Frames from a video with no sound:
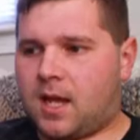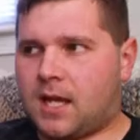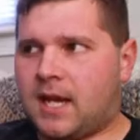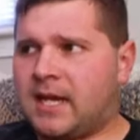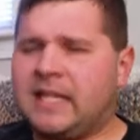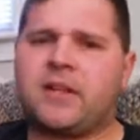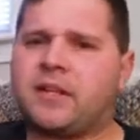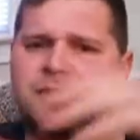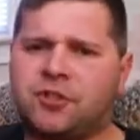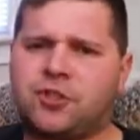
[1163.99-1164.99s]
And not in
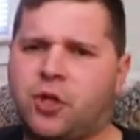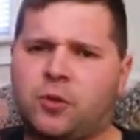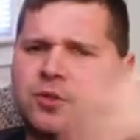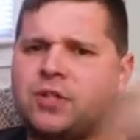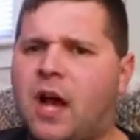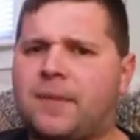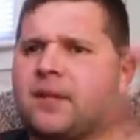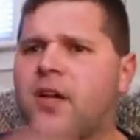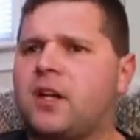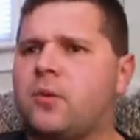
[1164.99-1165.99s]
like a
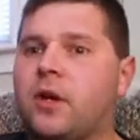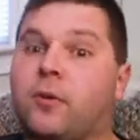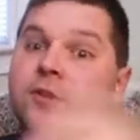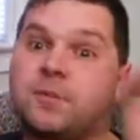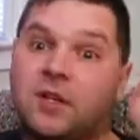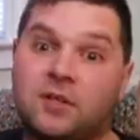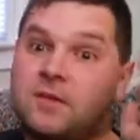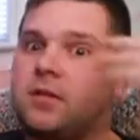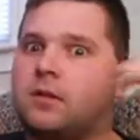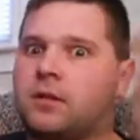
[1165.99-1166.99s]
show-stopping kind of way where it's meant to
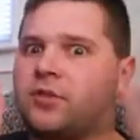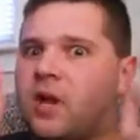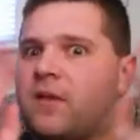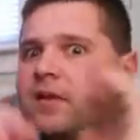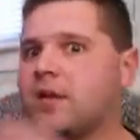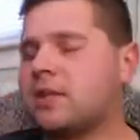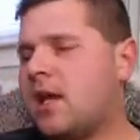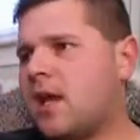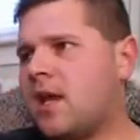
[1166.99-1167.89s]
be extravagant,